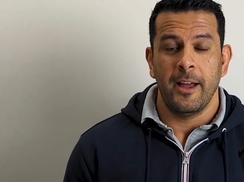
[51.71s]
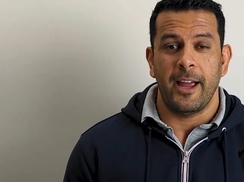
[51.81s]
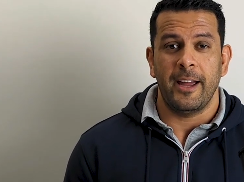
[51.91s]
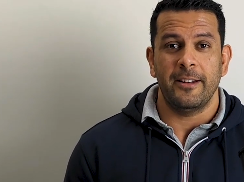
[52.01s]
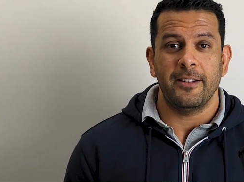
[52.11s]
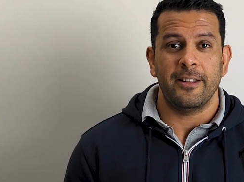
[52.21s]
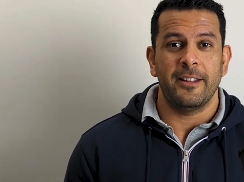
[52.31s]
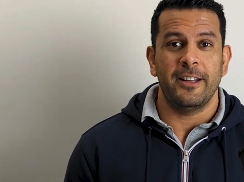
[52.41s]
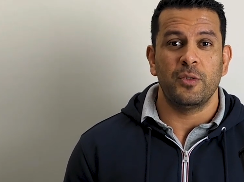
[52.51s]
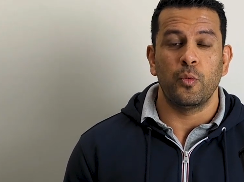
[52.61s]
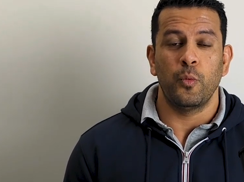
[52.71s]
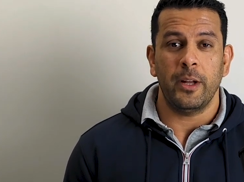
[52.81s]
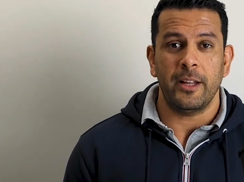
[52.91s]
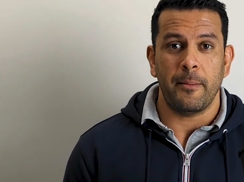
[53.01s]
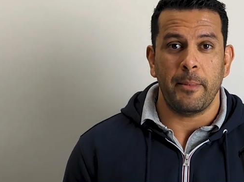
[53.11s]
And it's
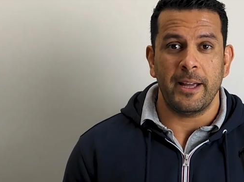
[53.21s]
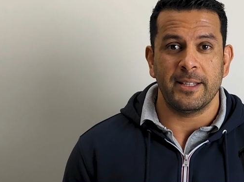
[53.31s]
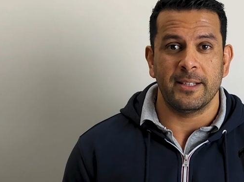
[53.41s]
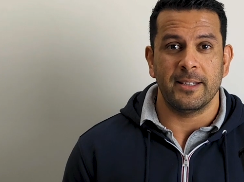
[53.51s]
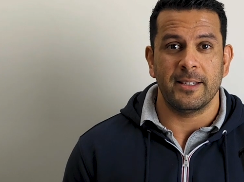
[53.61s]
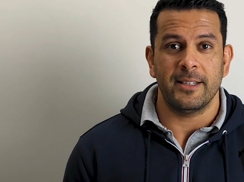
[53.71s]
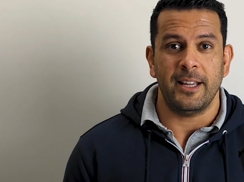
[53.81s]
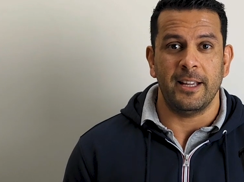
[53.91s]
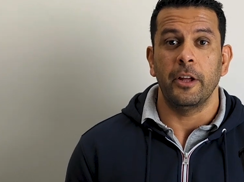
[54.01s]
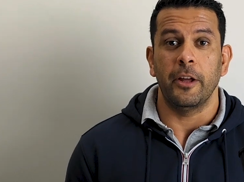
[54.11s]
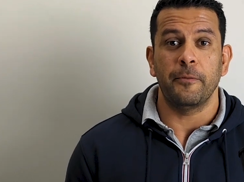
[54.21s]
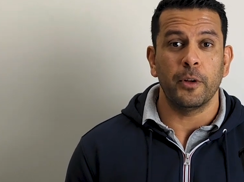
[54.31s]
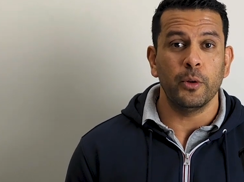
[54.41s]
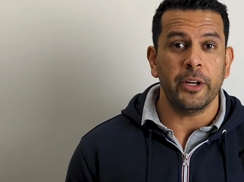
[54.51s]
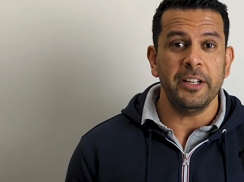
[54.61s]
really amazing to see, if you're
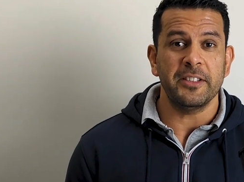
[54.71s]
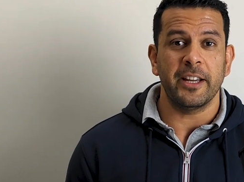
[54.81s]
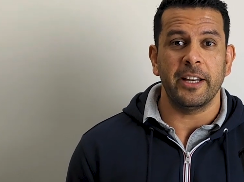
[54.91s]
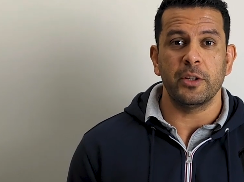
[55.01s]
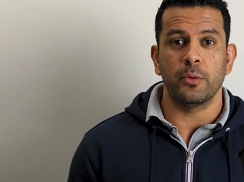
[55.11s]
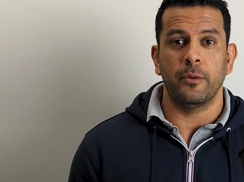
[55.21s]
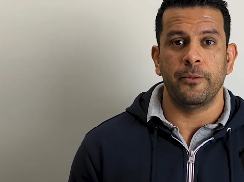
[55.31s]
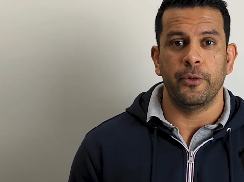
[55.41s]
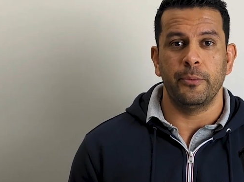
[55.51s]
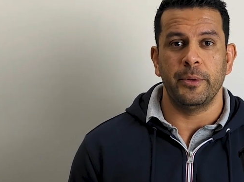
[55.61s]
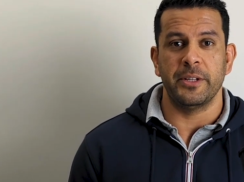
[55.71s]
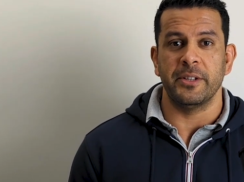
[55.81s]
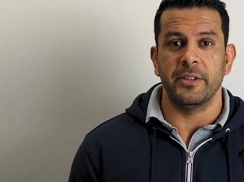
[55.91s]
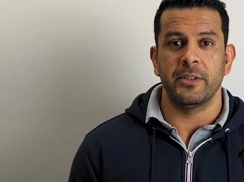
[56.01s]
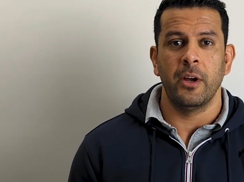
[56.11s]
looking to get into a food
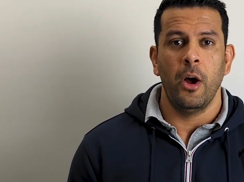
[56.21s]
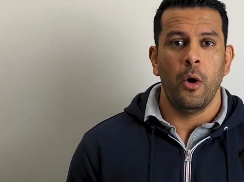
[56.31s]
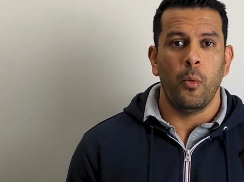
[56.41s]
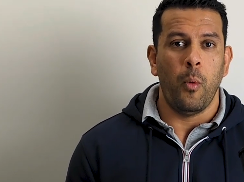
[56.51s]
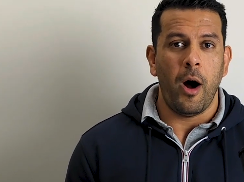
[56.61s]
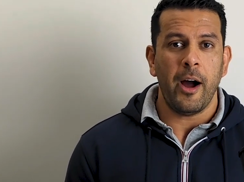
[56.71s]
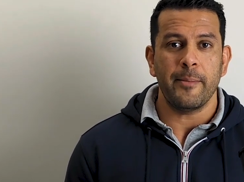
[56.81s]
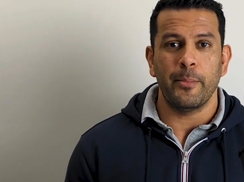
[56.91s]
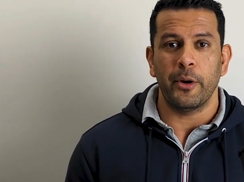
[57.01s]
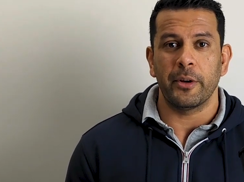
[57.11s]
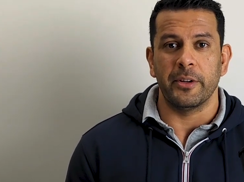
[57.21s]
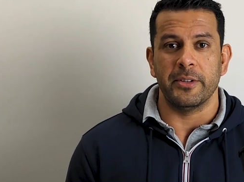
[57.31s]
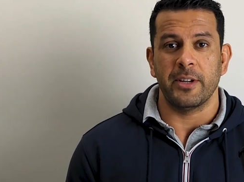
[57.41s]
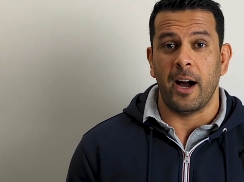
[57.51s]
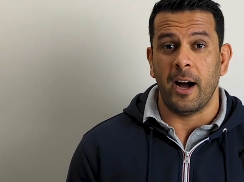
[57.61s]
business, why
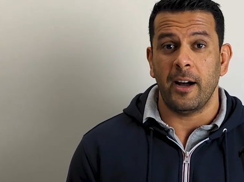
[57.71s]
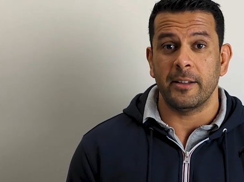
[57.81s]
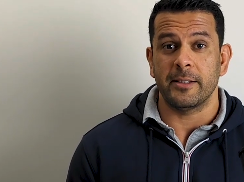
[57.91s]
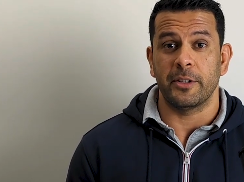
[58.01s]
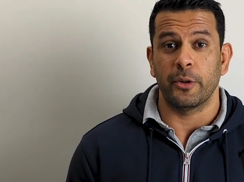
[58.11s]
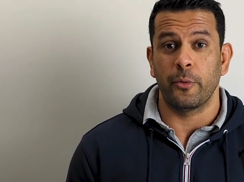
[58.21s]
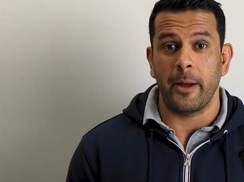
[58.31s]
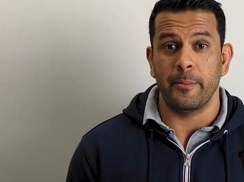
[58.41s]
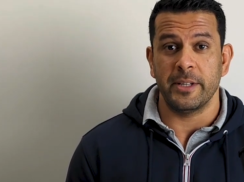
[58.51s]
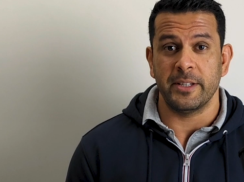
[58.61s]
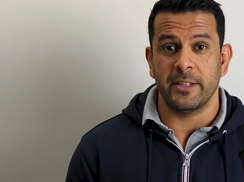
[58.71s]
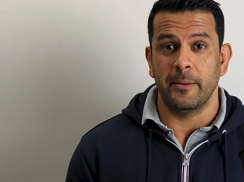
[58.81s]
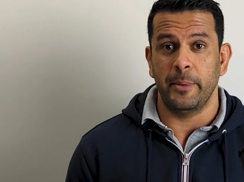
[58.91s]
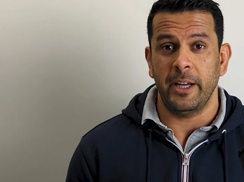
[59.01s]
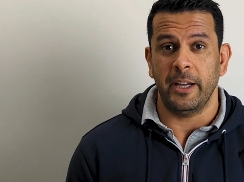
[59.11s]
burgers are such a great business to
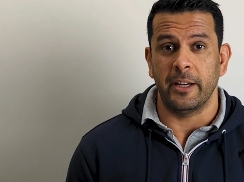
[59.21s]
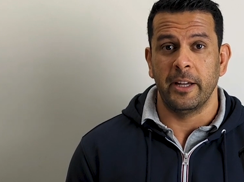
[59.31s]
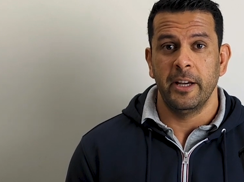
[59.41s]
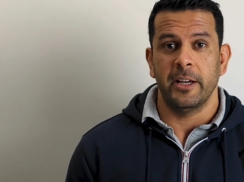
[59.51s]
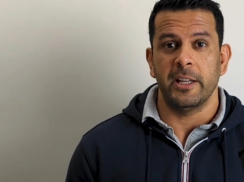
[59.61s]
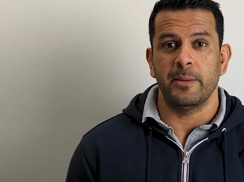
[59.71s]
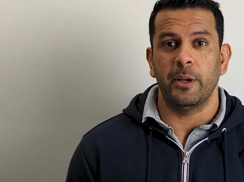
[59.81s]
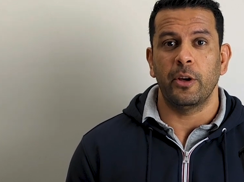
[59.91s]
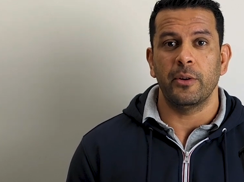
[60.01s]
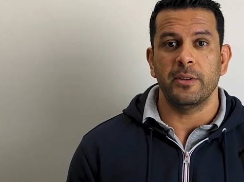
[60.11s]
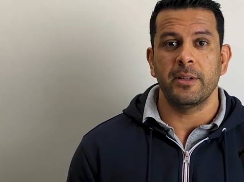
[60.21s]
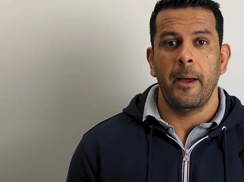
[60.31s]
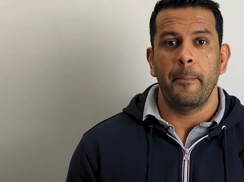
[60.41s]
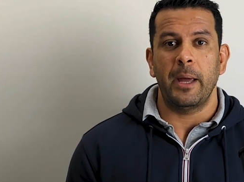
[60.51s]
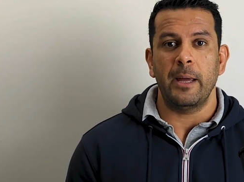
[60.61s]
be in is because
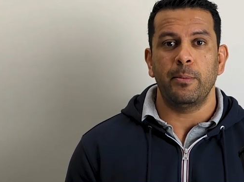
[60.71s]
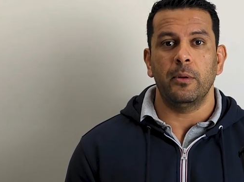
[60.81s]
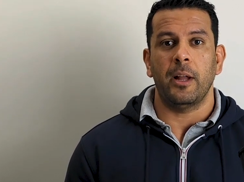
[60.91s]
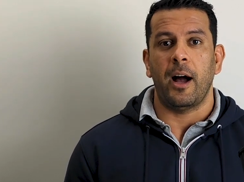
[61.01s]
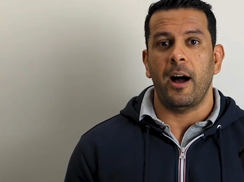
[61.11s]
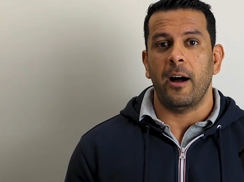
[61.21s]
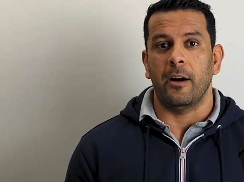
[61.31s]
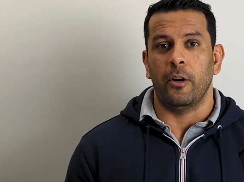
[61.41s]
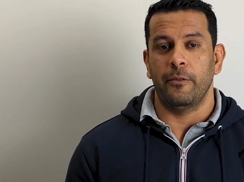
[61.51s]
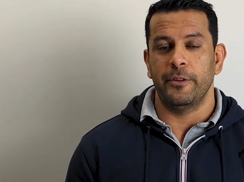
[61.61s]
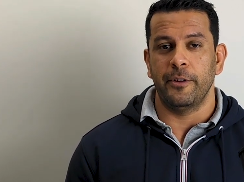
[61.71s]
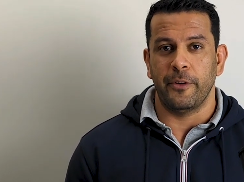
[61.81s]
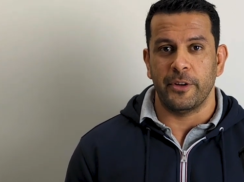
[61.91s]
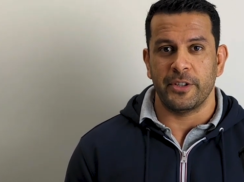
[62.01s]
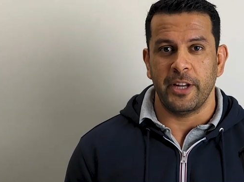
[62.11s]
people are of a
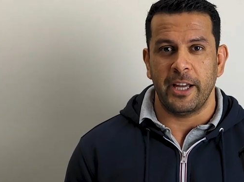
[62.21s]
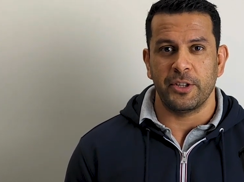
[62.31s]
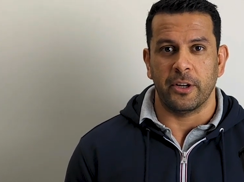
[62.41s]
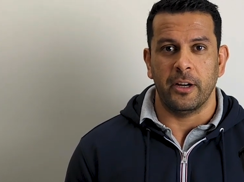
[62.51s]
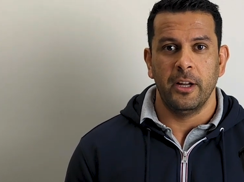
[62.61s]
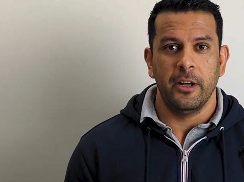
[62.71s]
diverse nature.